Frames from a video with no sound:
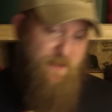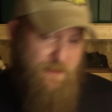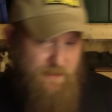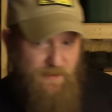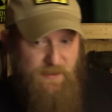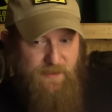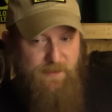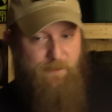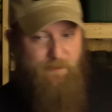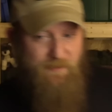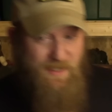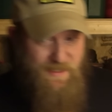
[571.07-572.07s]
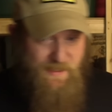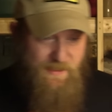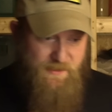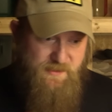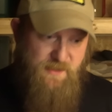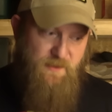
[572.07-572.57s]
TikTok, my
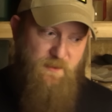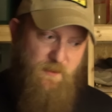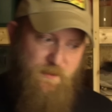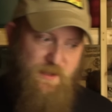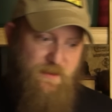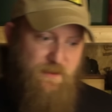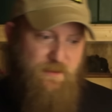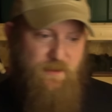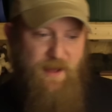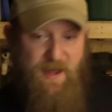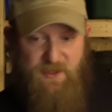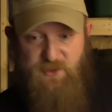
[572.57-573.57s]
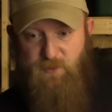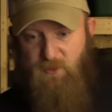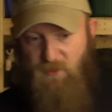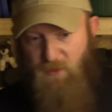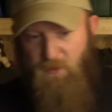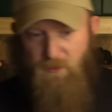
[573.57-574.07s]
guess would be that their
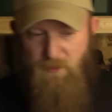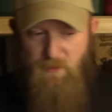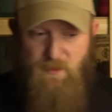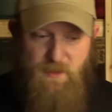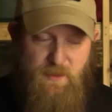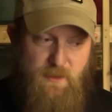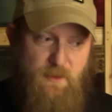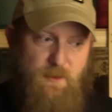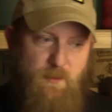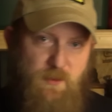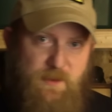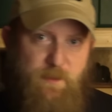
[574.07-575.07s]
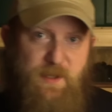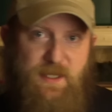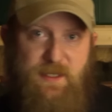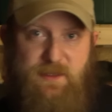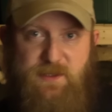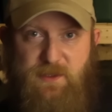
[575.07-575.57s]
actual goal would
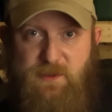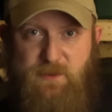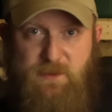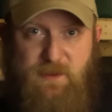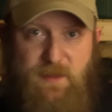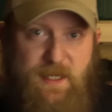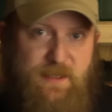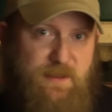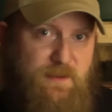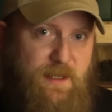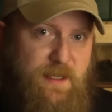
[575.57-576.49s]
be to delay,